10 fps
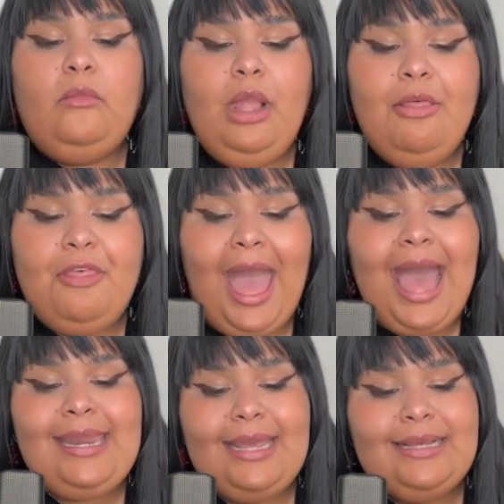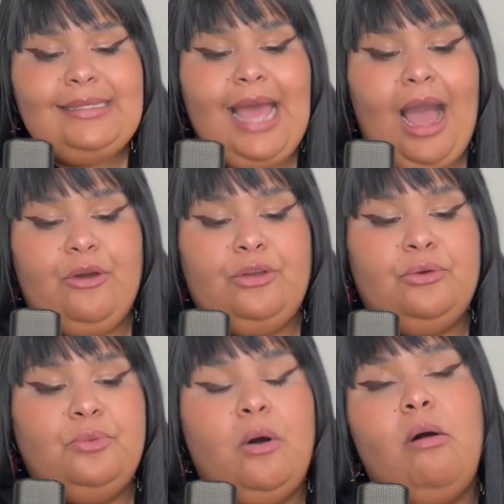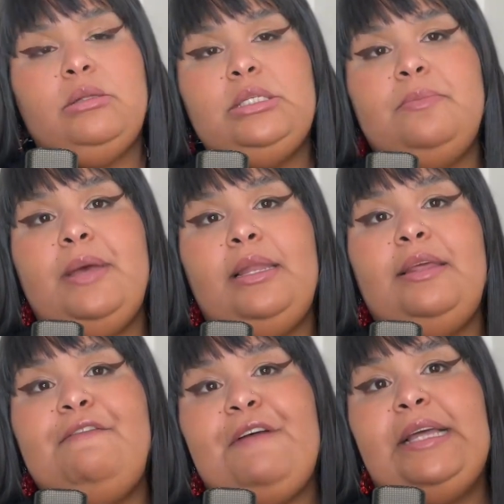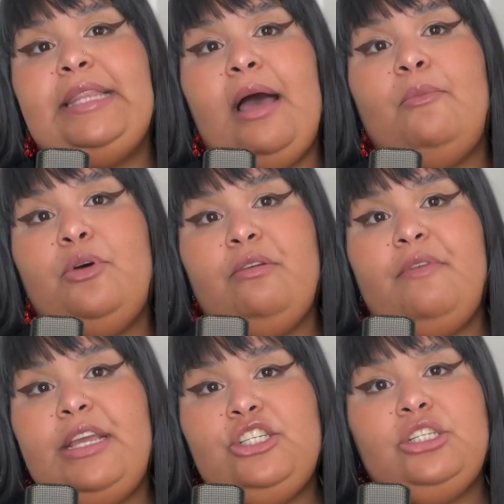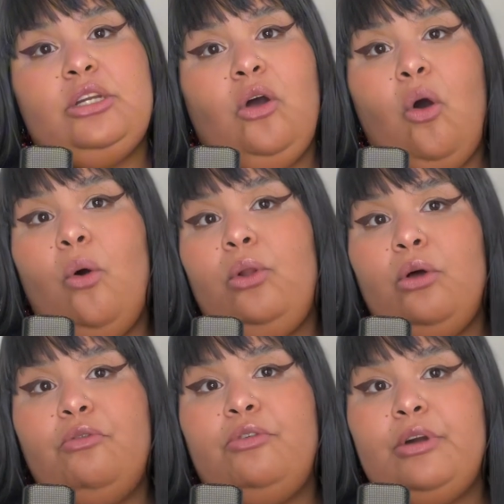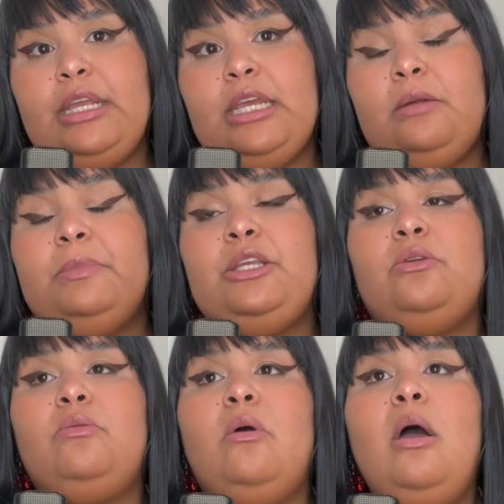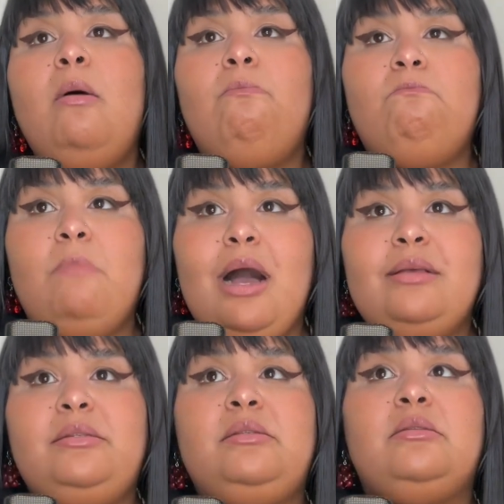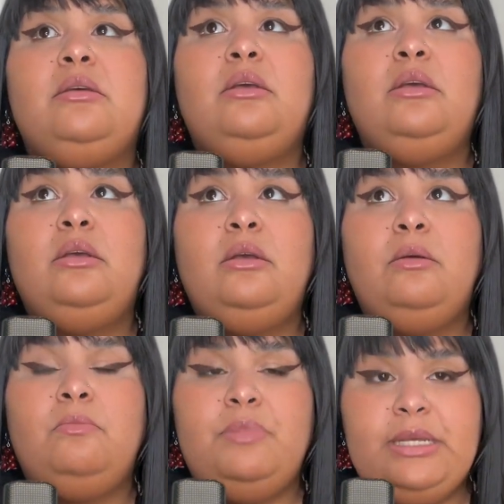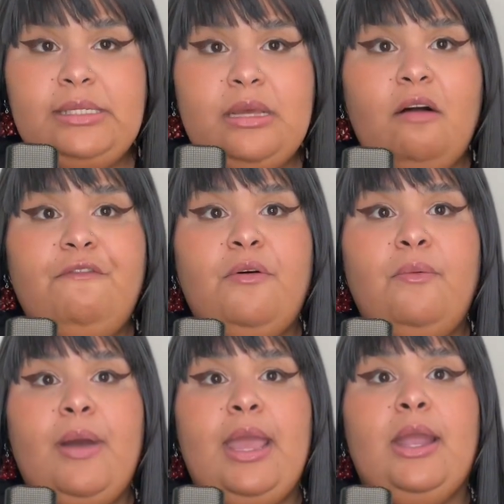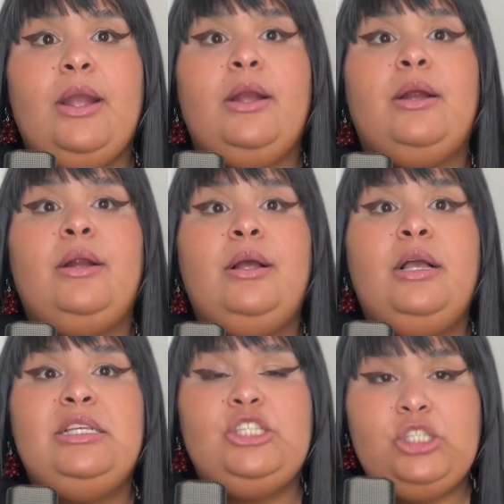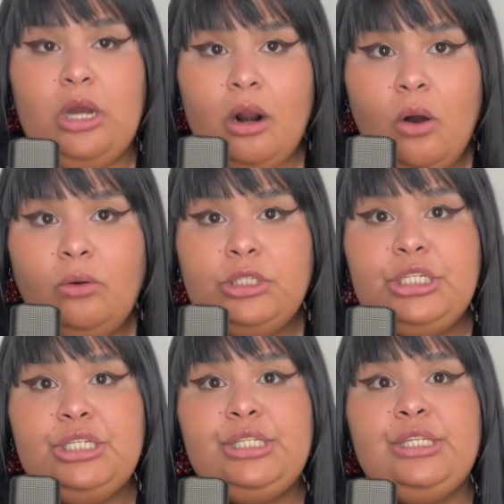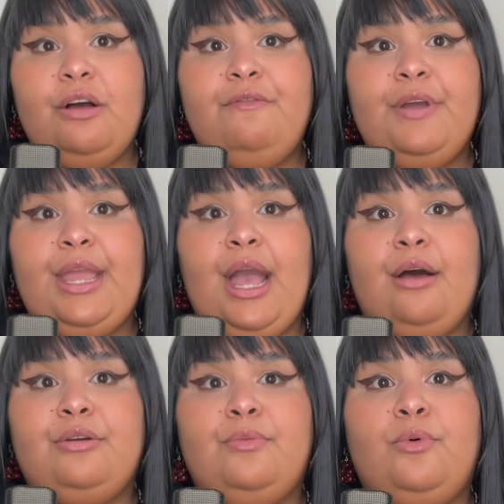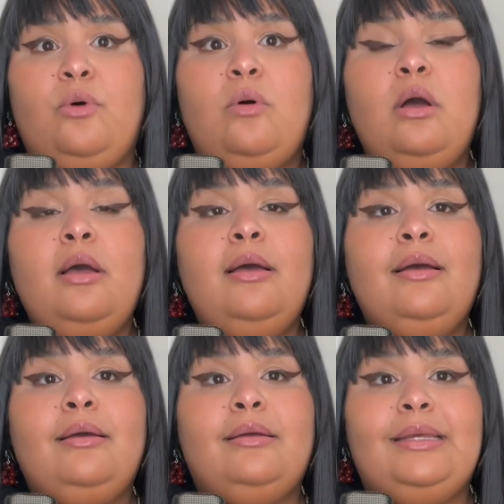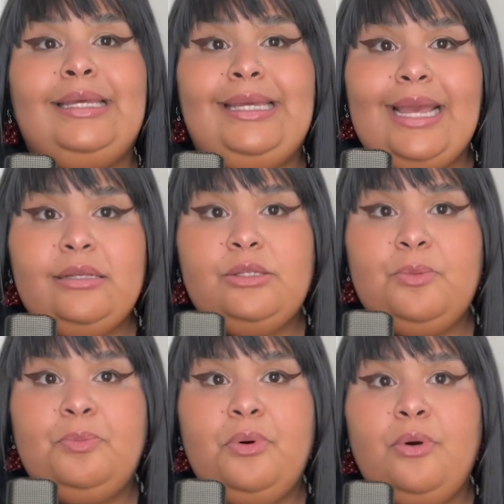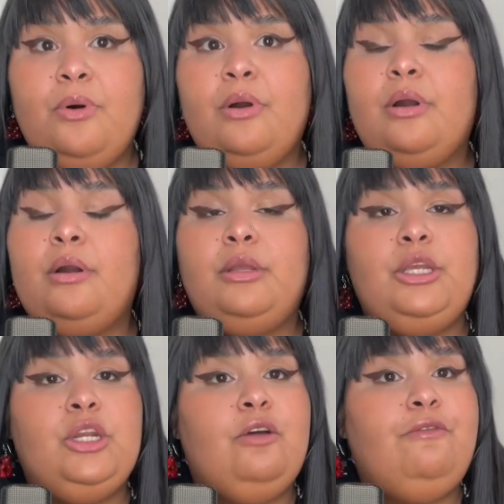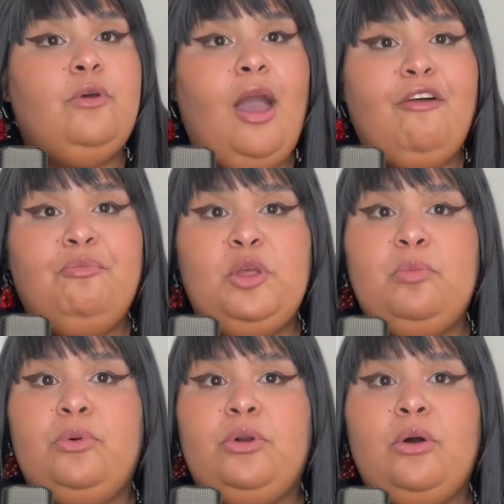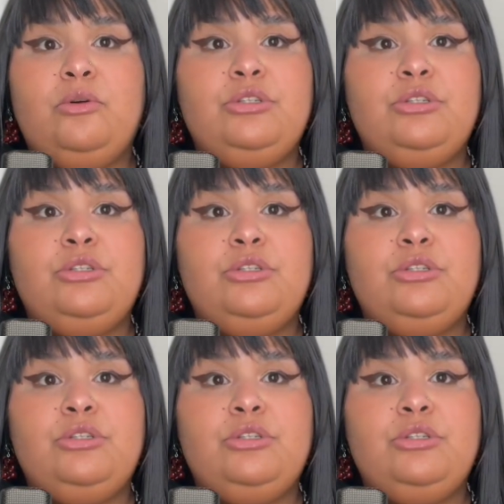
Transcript: that is how you will ultimately find that motivation all over again. But you must be self aware, start holding yourself accountable, get support, if you have people to